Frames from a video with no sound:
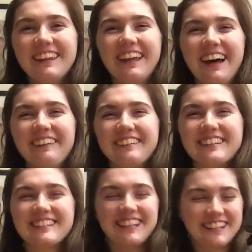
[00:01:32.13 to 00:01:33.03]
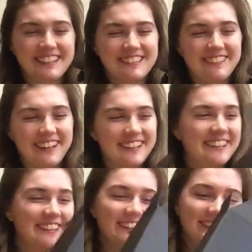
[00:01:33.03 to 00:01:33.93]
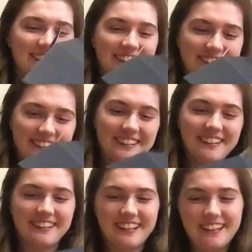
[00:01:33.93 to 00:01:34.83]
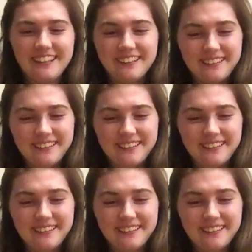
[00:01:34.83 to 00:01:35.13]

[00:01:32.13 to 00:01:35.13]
That was unexpected. Okay.